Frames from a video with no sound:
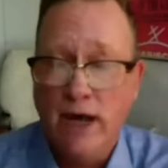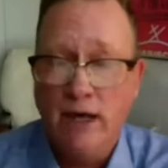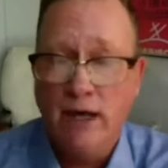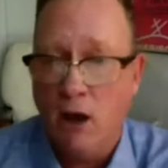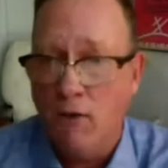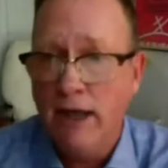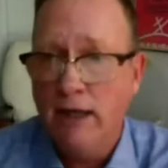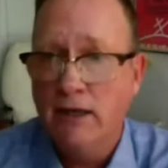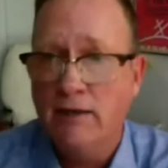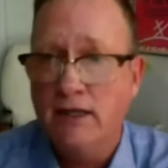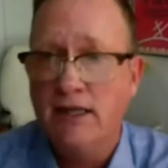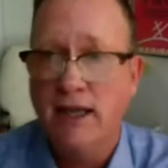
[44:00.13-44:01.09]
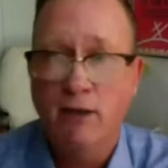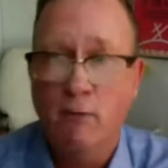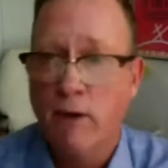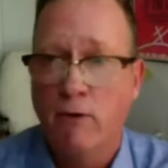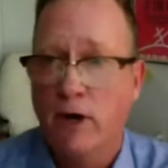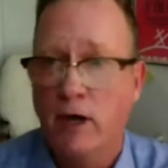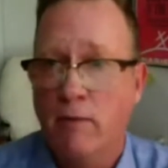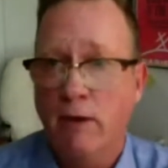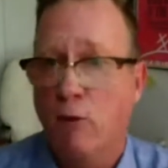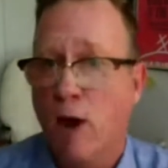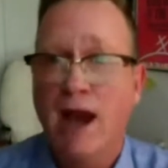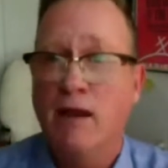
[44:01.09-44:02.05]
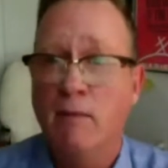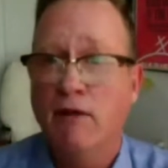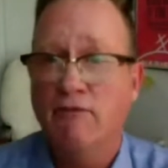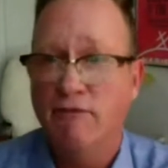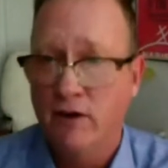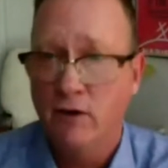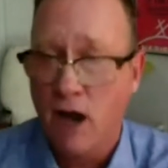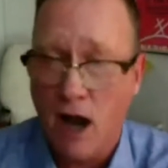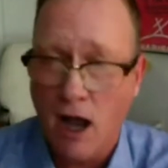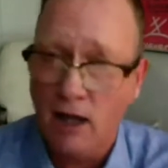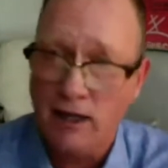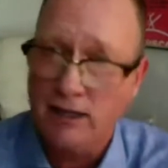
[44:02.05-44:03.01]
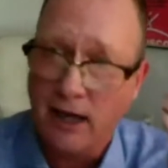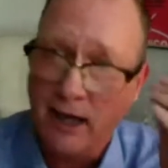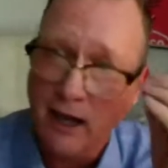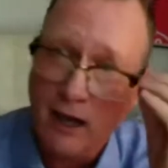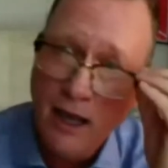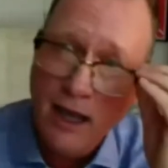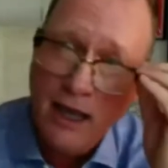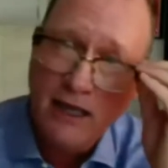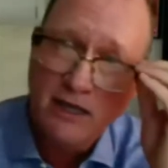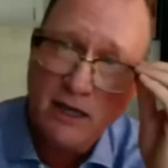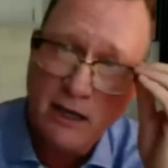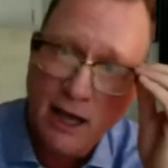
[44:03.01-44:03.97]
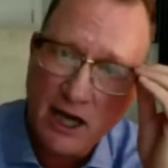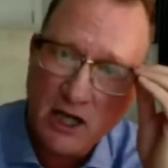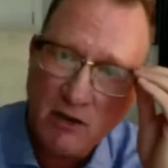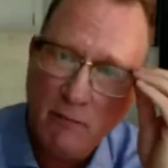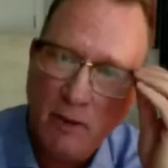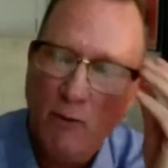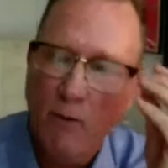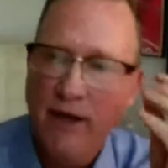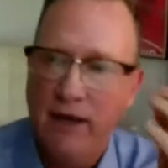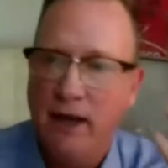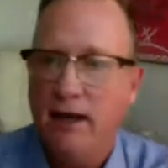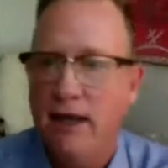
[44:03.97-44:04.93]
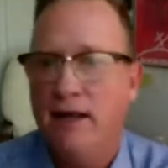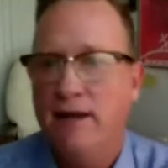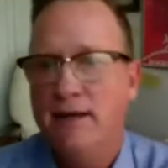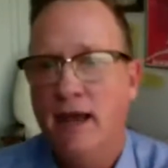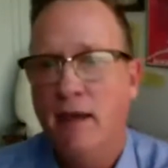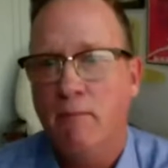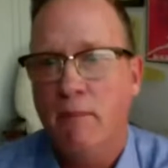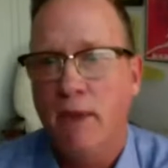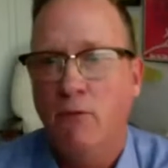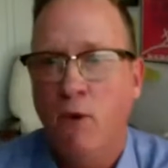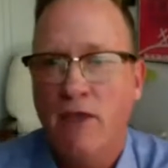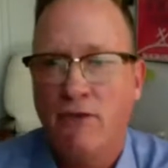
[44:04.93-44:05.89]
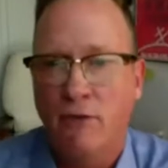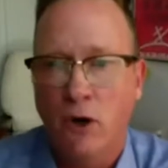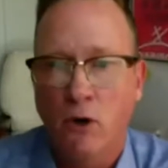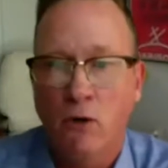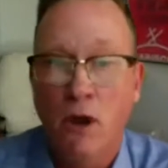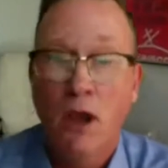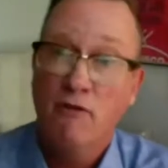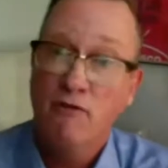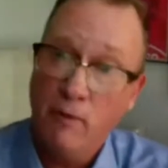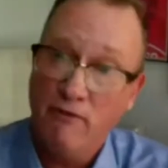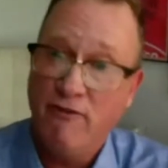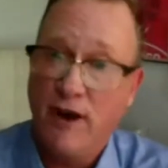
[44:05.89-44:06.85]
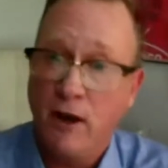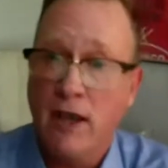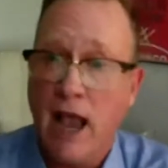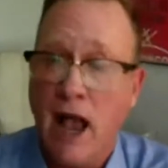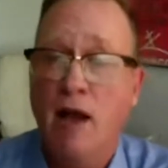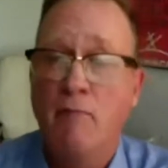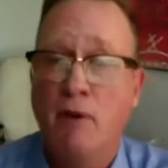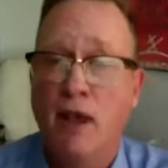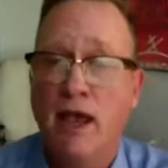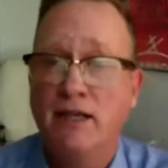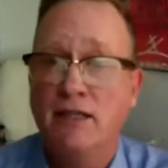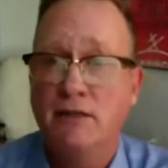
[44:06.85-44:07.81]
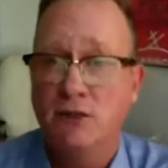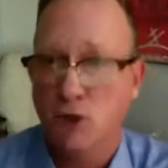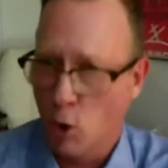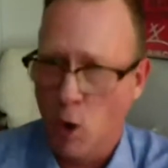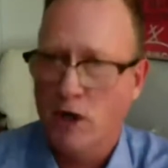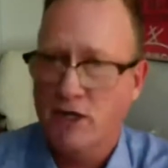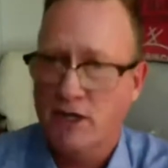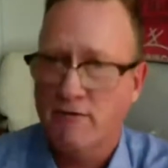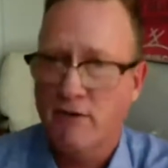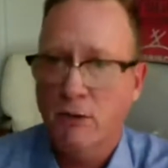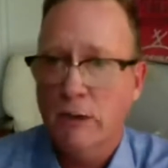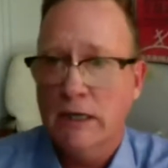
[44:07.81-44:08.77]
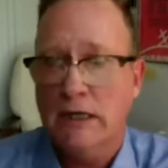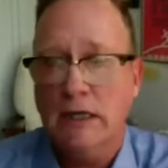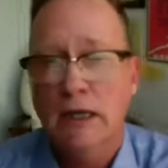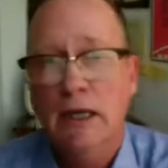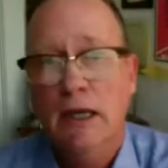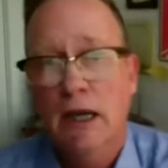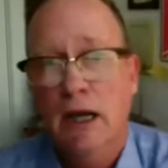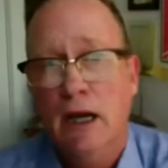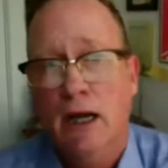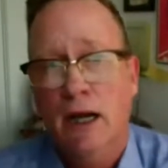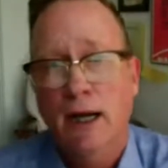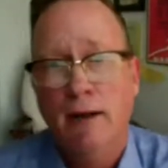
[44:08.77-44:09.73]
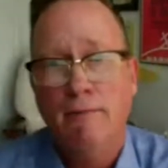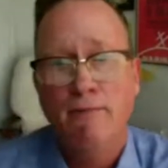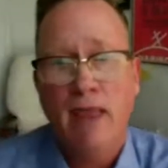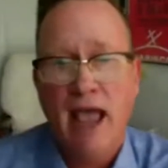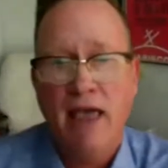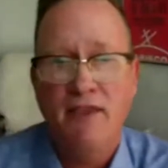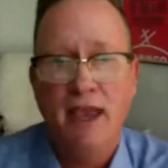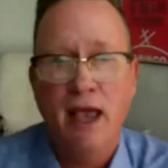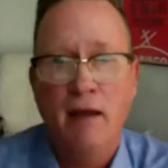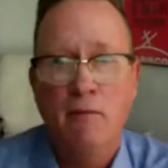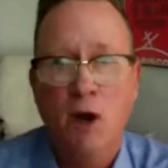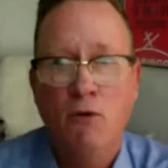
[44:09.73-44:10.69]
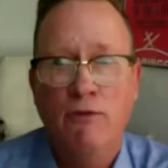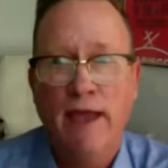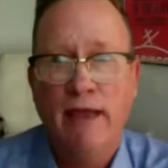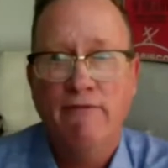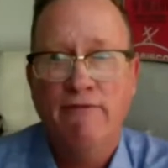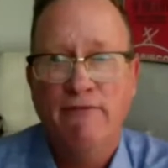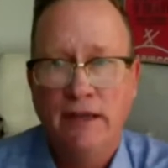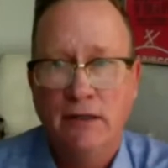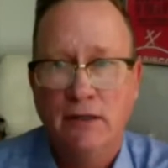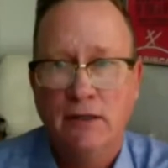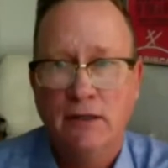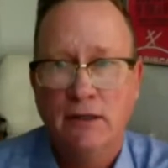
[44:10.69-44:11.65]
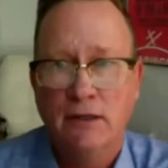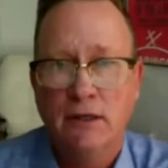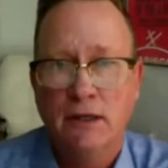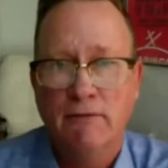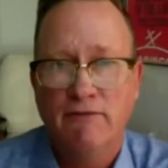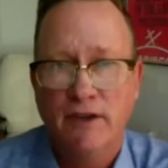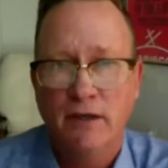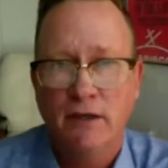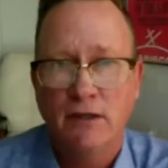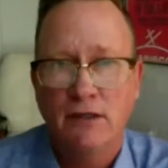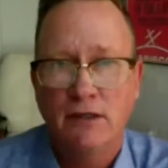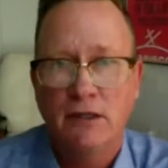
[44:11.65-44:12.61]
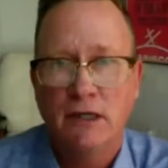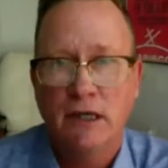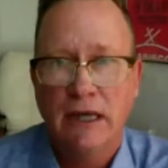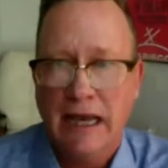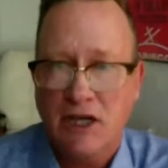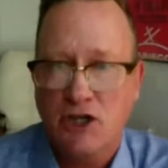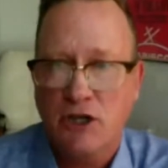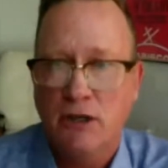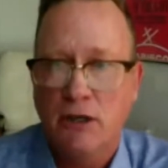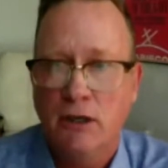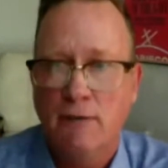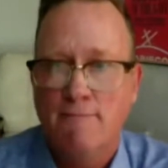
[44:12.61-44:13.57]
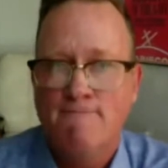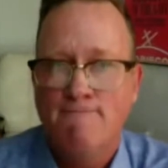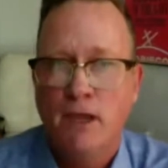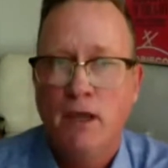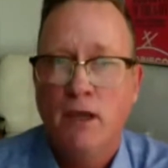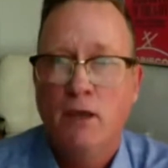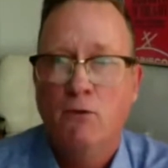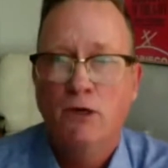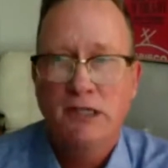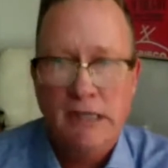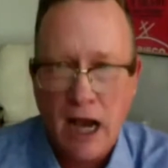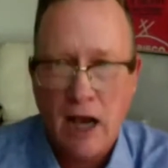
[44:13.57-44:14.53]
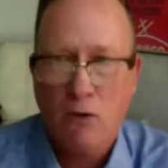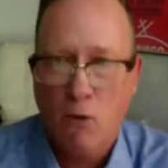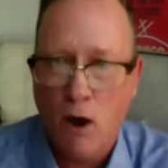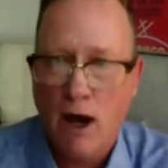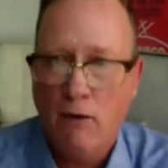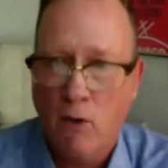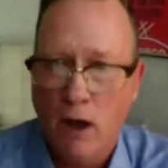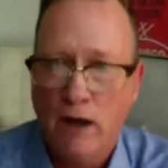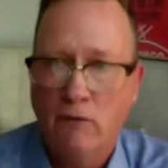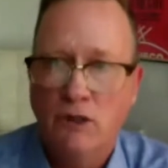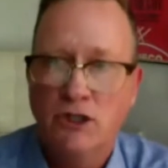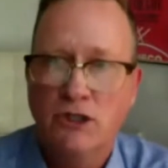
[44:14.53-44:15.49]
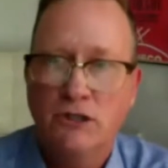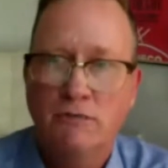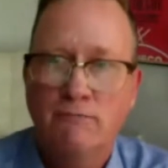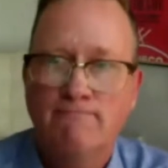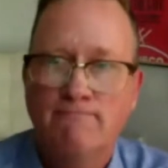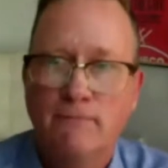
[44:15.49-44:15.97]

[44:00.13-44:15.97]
we didn't go into this thinking we were going to be writing about Phil Collins and his collection, but we did get a tip midway through from a fairly high-placed source, if you will, um, at the Alamo that Phil that Phil's collection was not quite what it was